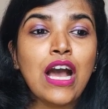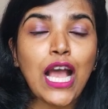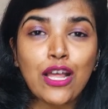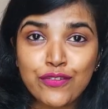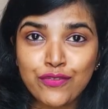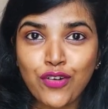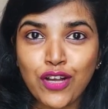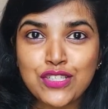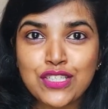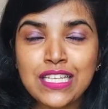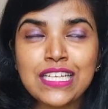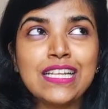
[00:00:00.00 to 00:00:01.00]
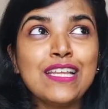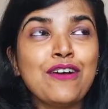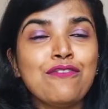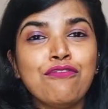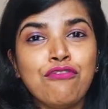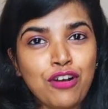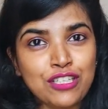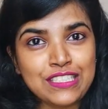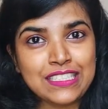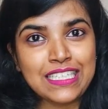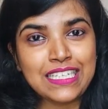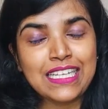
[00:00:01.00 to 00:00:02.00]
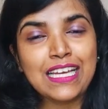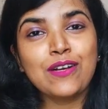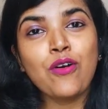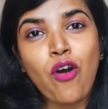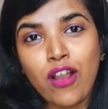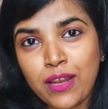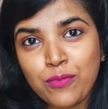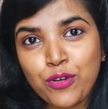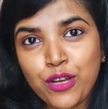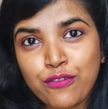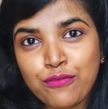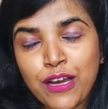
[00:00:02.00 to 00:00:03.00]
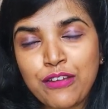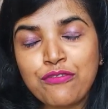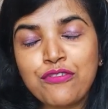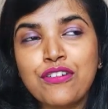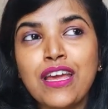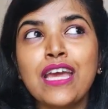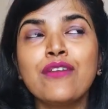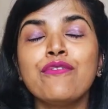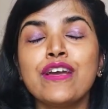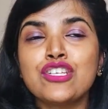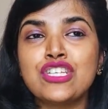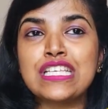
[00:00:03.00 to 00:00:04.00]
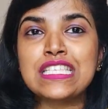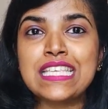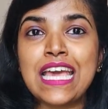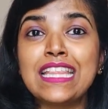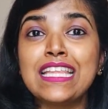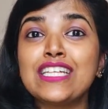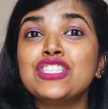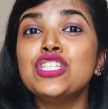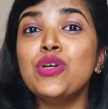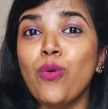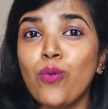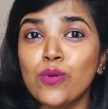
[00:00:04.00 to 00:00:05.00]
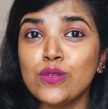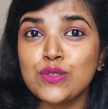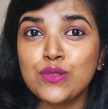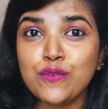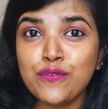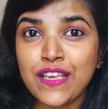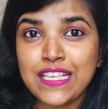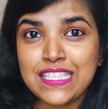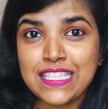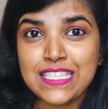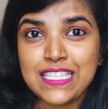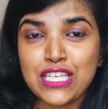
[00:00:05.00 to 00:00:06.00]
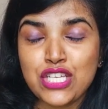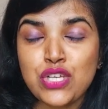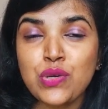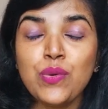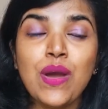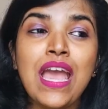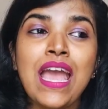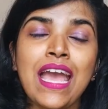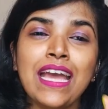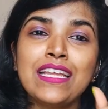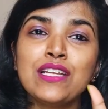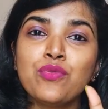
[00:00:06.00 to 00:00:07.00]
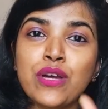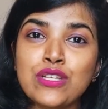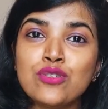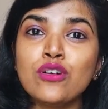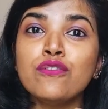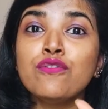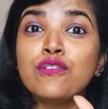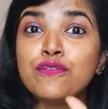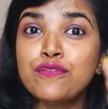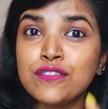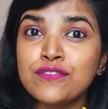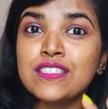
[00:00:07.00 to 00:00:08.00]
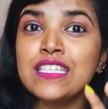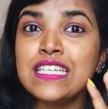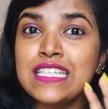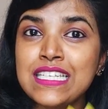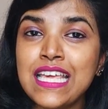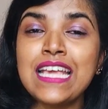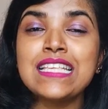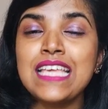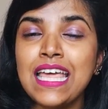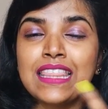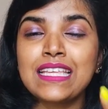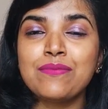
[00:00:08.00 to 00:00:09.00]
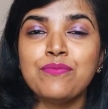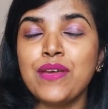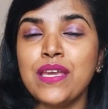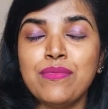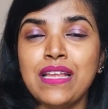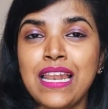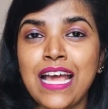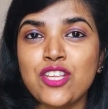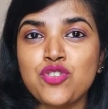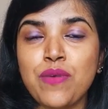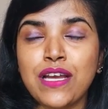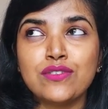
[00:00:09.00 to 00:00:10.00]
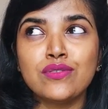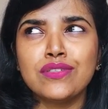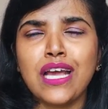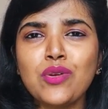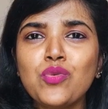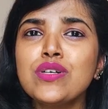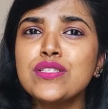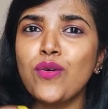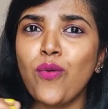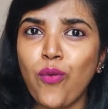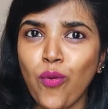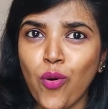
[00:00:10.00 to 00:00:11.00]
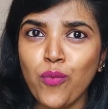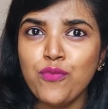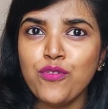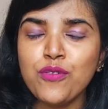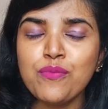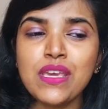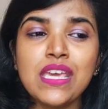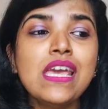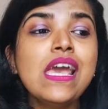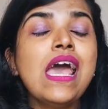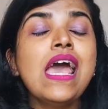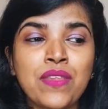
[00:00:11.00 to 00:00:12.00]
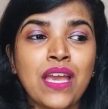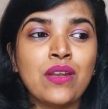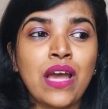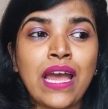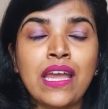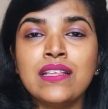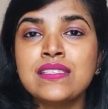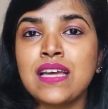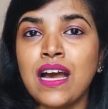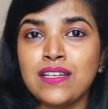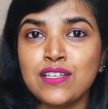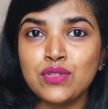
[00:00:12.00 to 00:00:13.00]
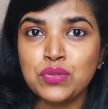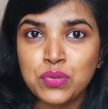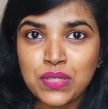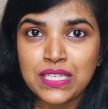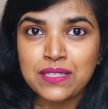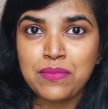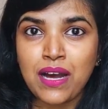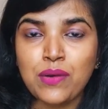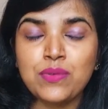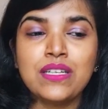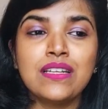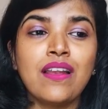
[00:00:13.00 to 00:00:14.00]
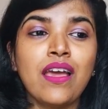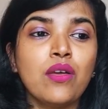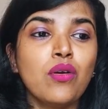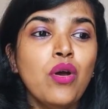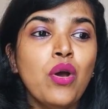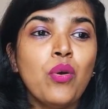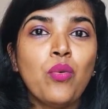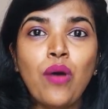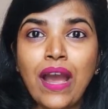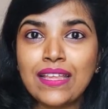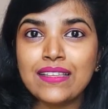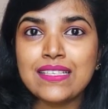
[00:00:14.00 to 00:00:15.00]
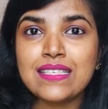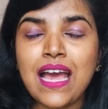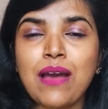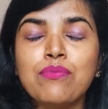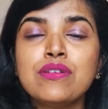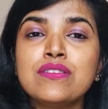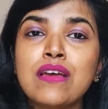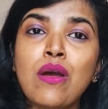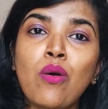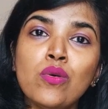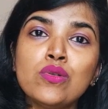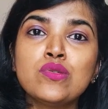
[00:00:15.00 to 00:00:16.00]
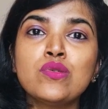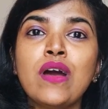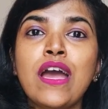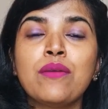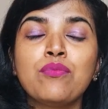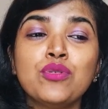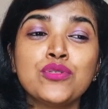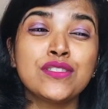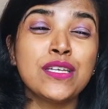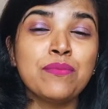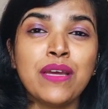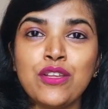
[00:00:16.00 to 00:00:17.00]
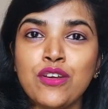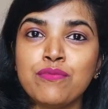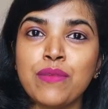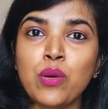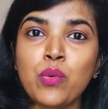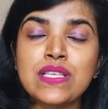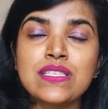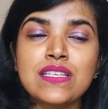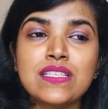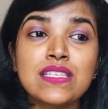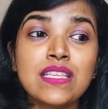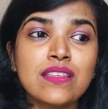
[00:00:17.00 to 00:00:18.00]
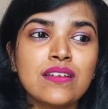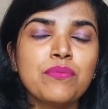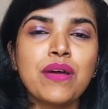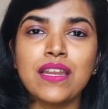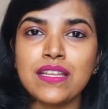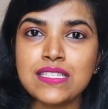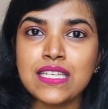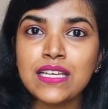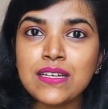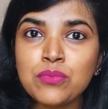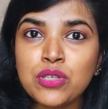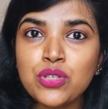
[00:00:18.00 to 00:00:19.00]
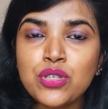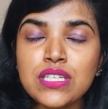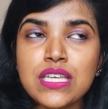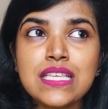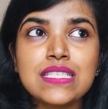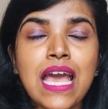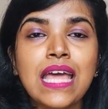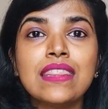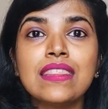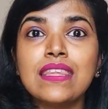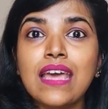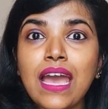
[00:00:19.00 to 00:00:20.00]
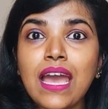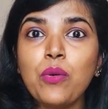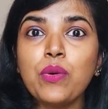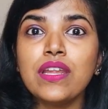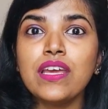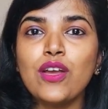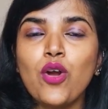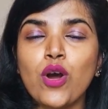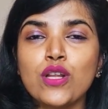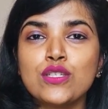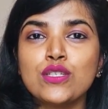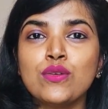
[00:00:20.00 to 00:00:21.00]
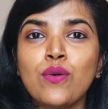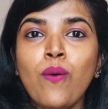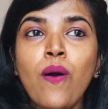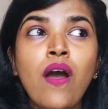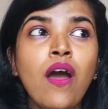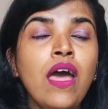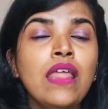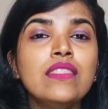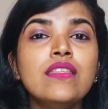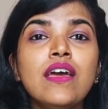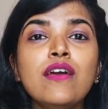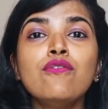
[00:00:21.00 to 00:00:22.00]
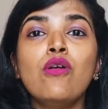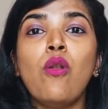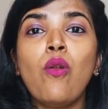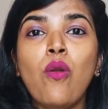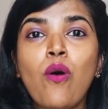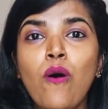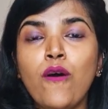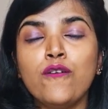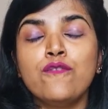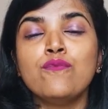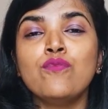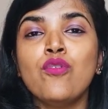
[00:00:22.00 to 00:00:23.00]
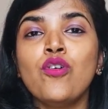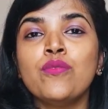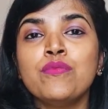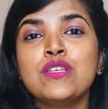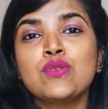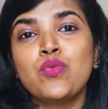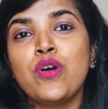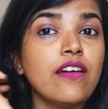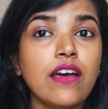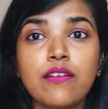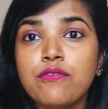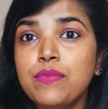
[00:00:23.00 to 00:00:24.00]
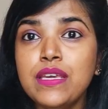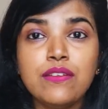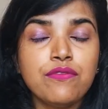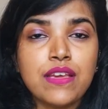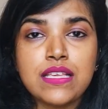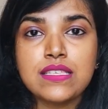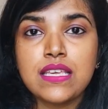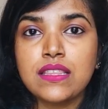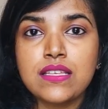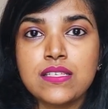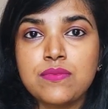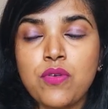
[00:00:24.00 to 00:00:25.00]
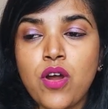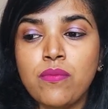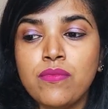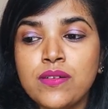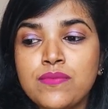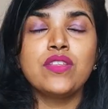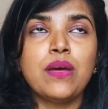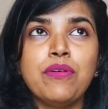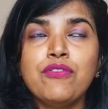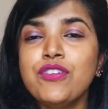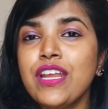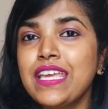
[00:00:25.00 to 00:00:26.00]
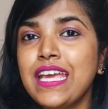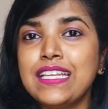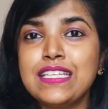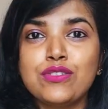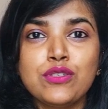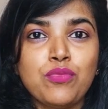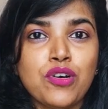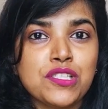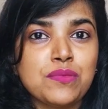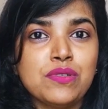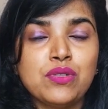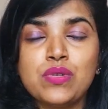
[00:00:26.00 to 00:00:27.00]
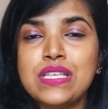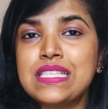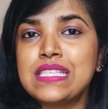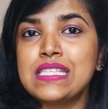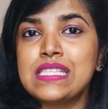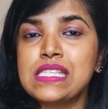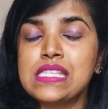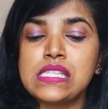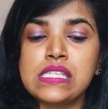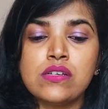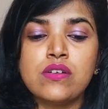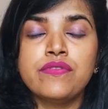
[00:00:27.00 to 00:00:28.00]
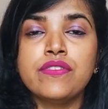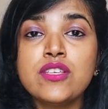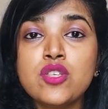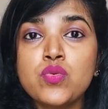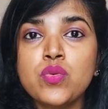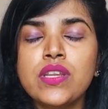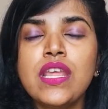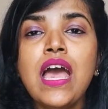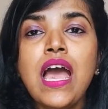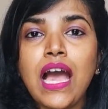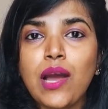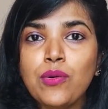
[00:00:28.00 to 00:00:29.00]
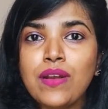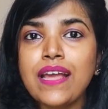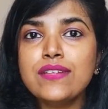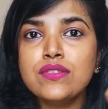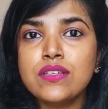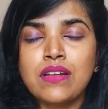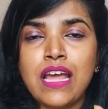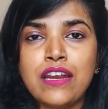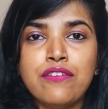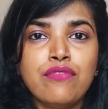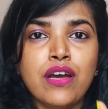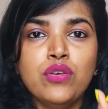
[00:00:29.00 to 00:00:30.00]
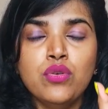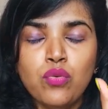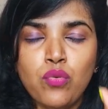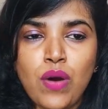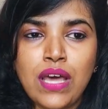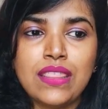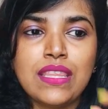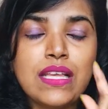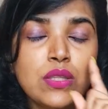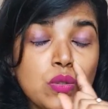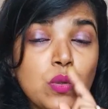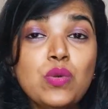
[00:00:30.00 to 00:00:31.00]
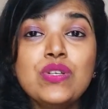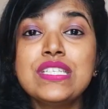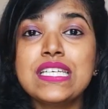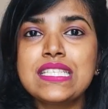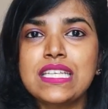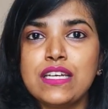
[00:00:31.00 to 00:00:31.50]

Unfortunately or fortunately, I called up one of my friends where she said that she also faced this issue and it went on for 15 days and the baby latched back. So that was a hope for me, and I started to read about it, like why this happens. I also had posted many of my questions in the parenting communities, and there when I got to know there were a lot of mommies who have been facing this problem. Before I get into the possible reasons of this one, I would like to clarify you one thing. Don't just